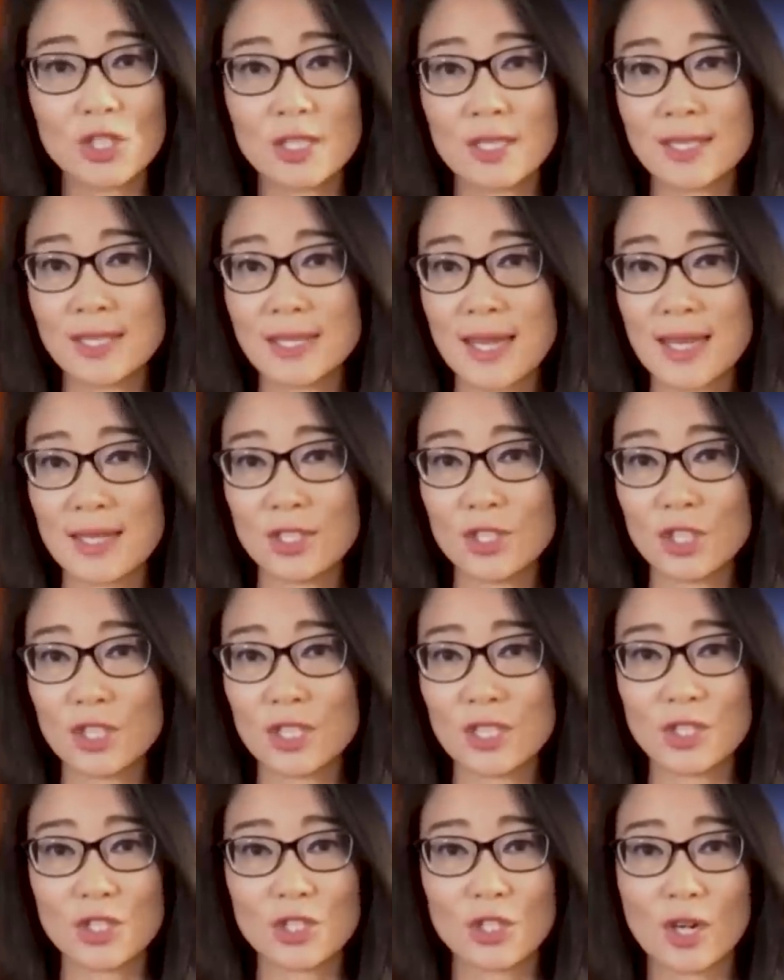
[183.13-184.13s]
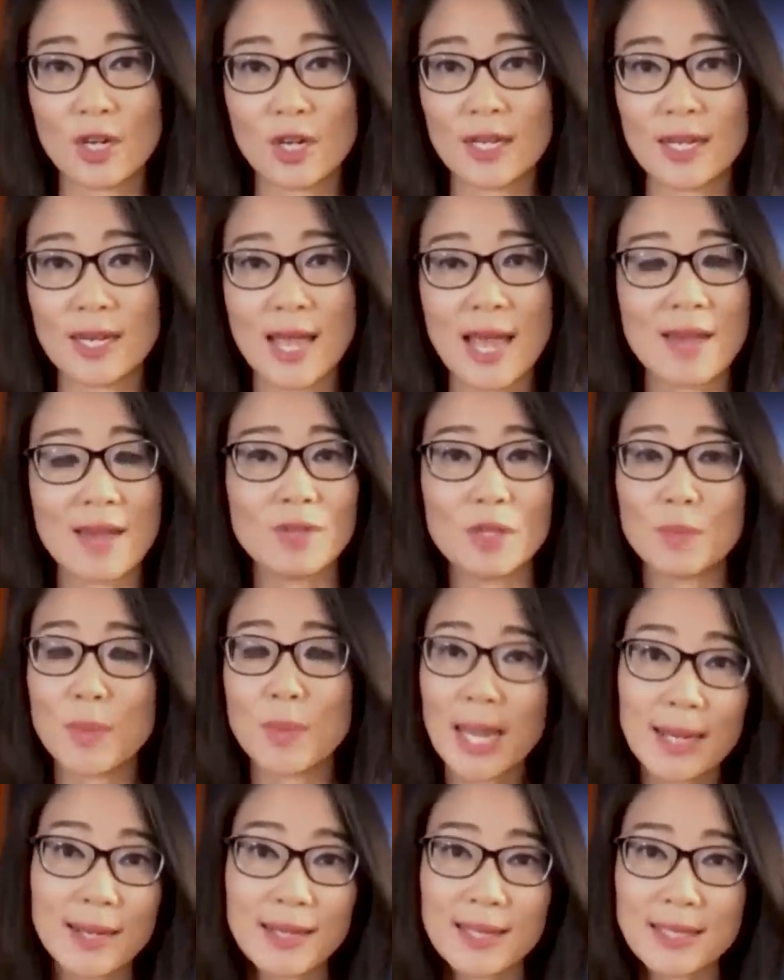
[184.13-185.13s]
She said she started having
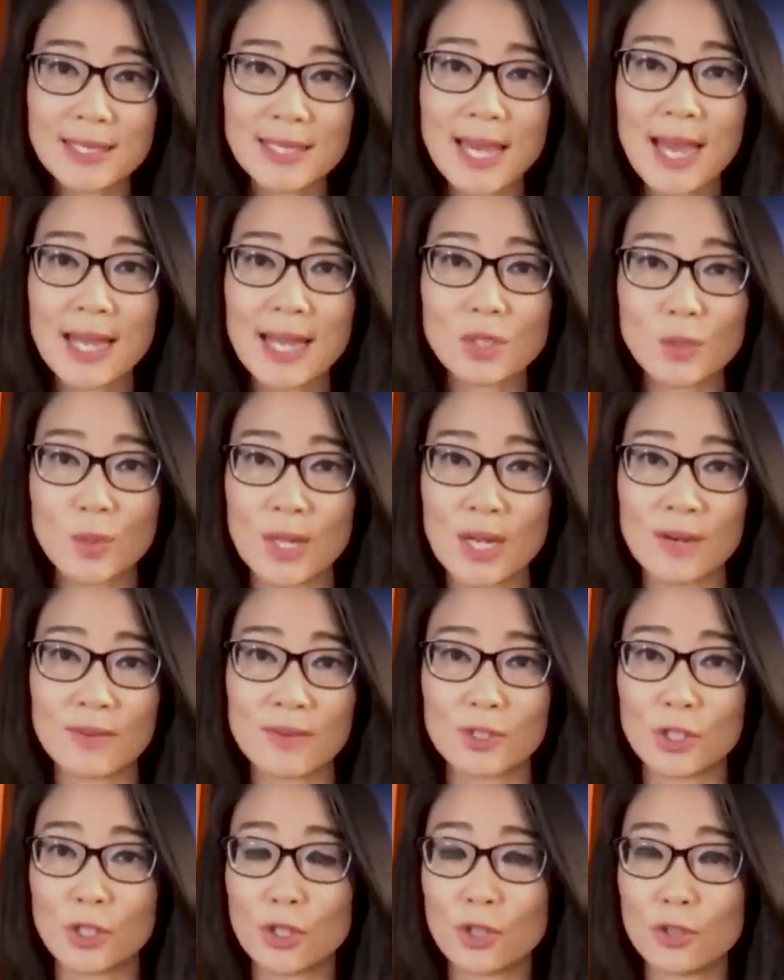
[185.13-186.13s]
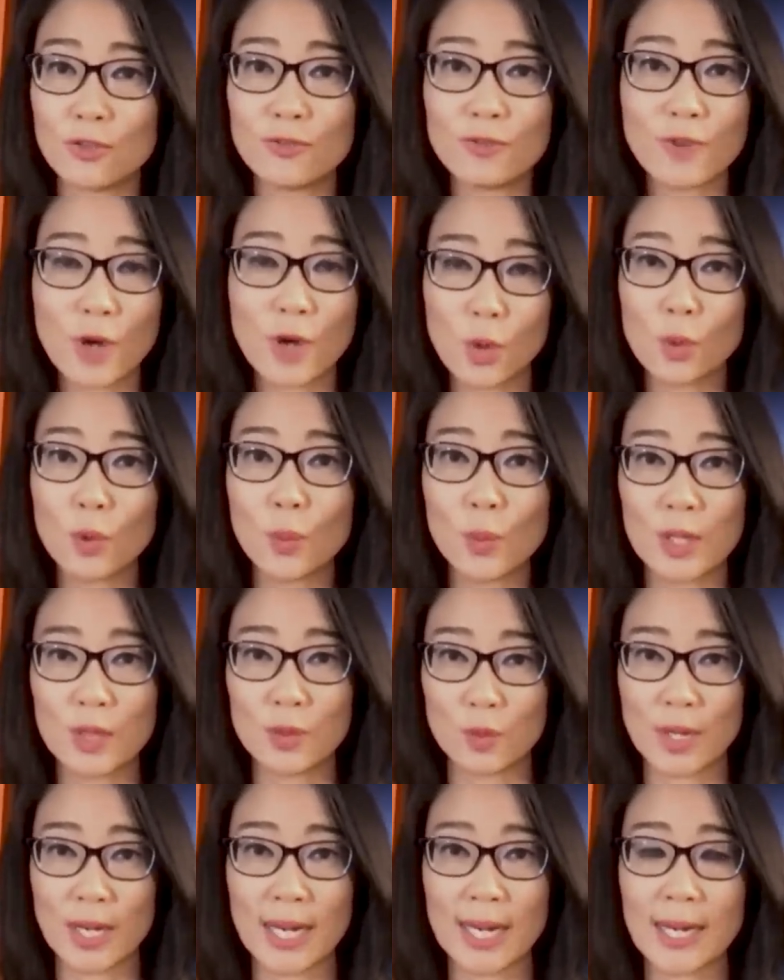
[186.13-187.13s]
panic attacks whenever her phone would
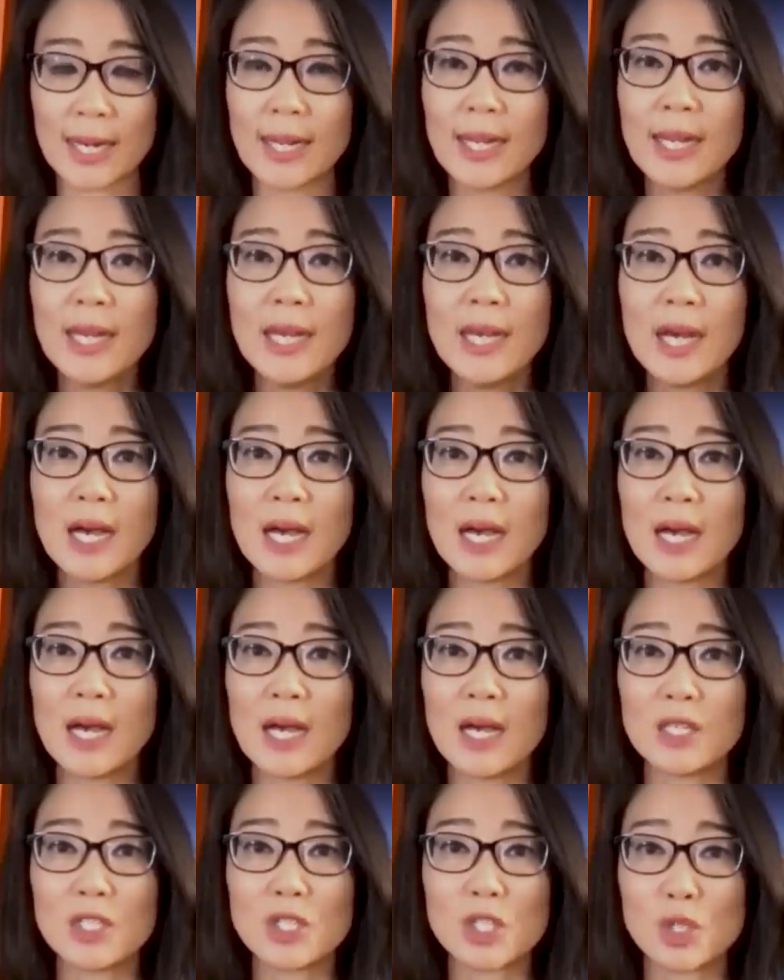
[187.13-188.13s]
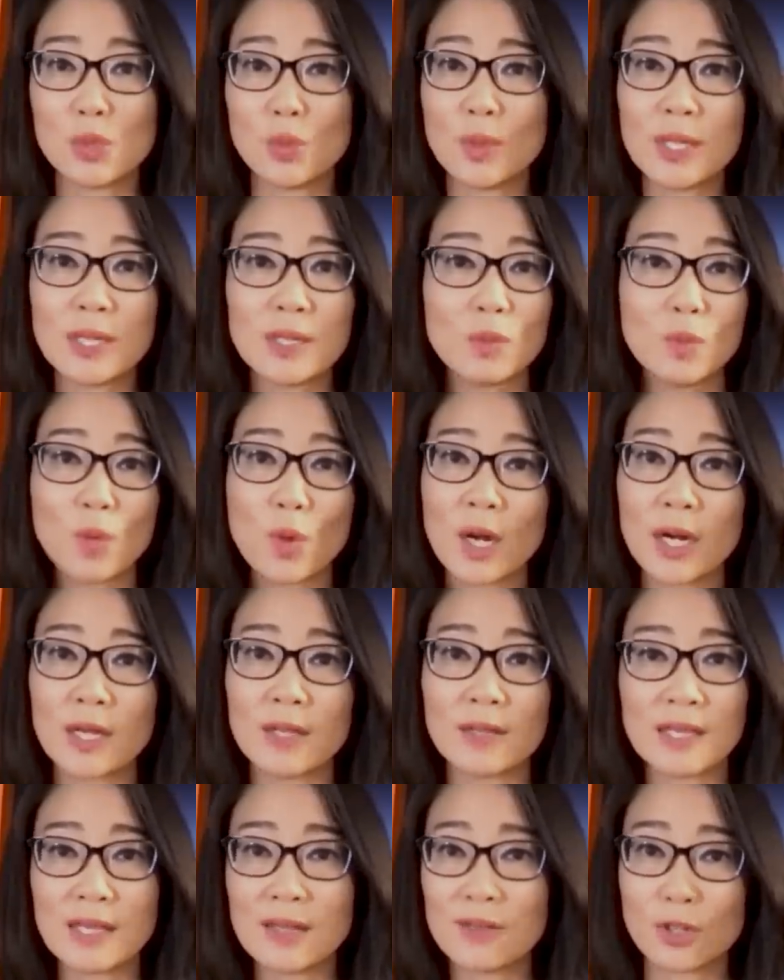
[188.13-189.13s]
ring. She wouldn't want
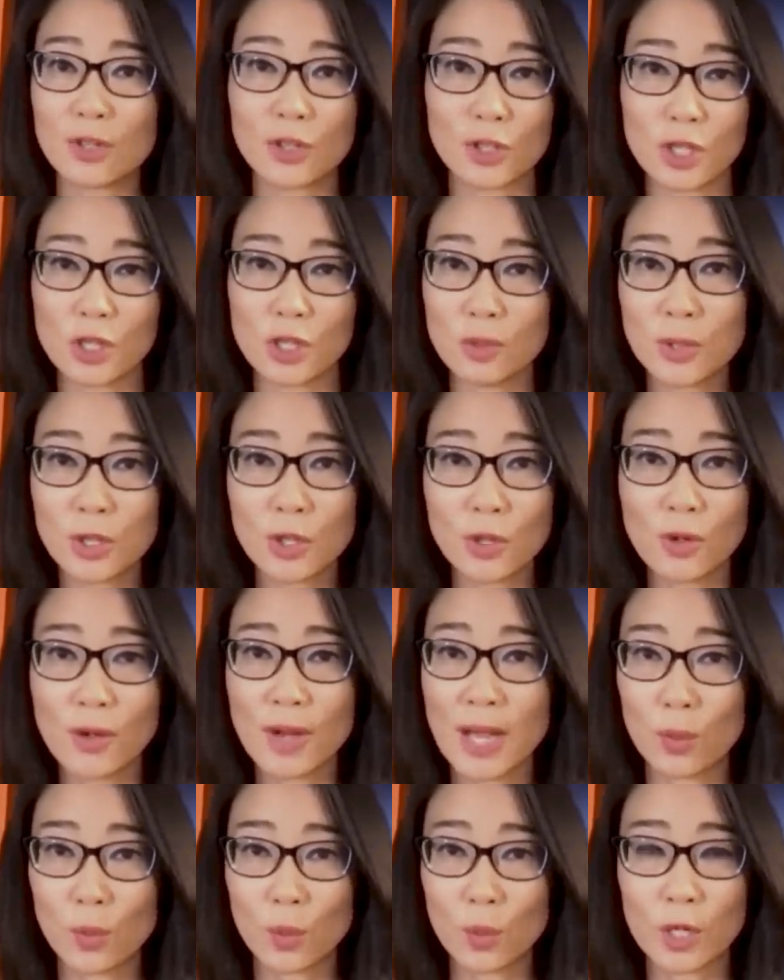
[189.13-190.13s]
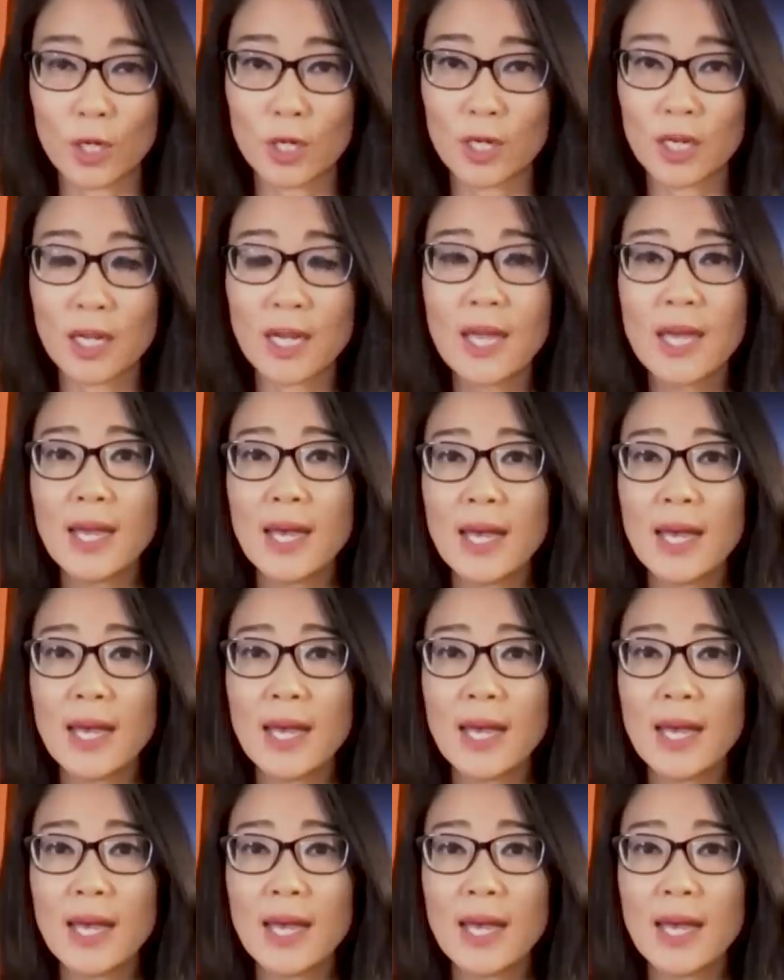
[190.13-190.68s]
to leave her cubicle at work.